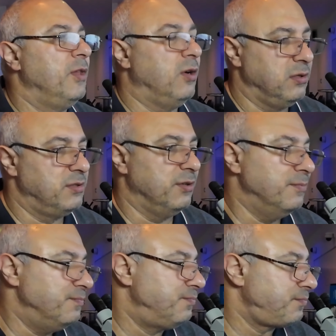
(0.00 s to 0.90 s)

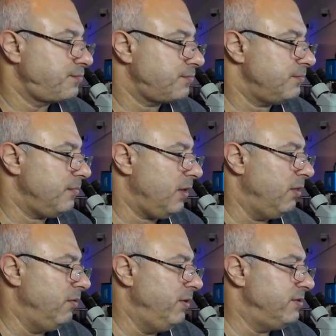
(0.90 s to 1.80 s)
Also,
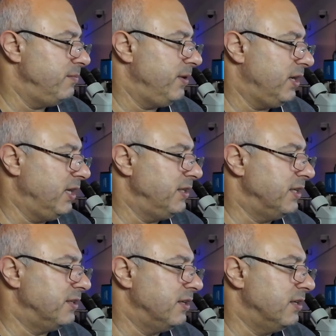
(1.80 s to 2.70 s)
the reason behind
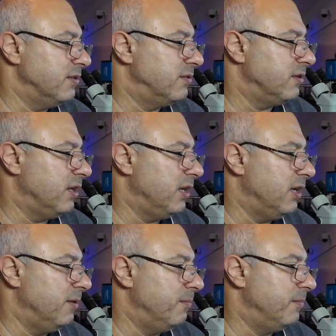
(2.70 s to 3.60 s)
it is
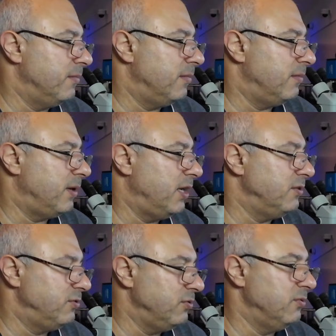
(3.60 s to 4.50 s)
I
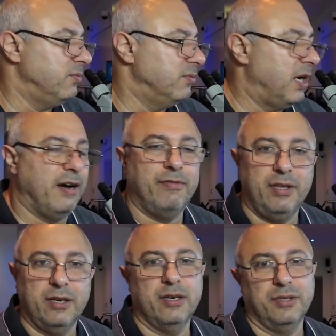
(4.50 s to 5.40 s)
do have
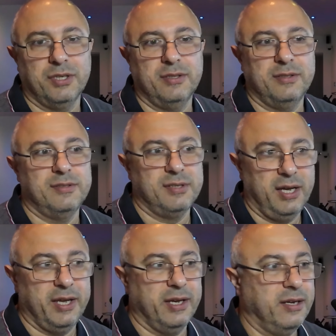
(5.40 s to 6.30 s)
the urge and the
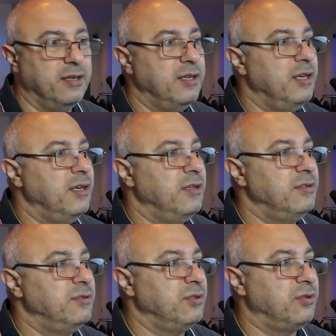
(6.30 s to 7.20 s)
desire
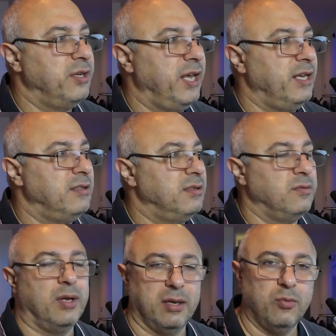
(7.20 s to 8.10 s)
to create,
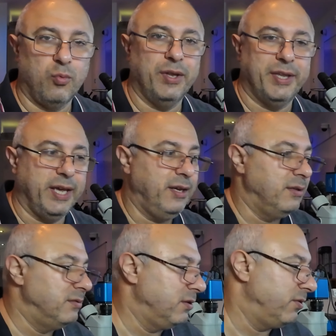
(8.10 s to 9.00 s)
one day,
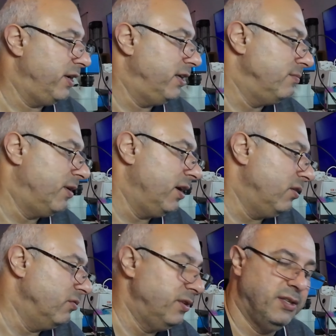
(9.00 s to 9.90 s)
to create my
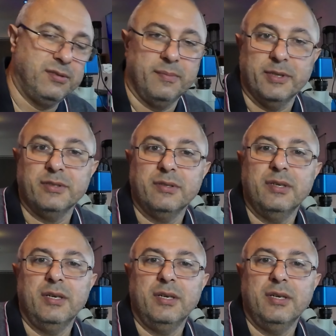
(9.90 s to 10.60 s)
own instrument.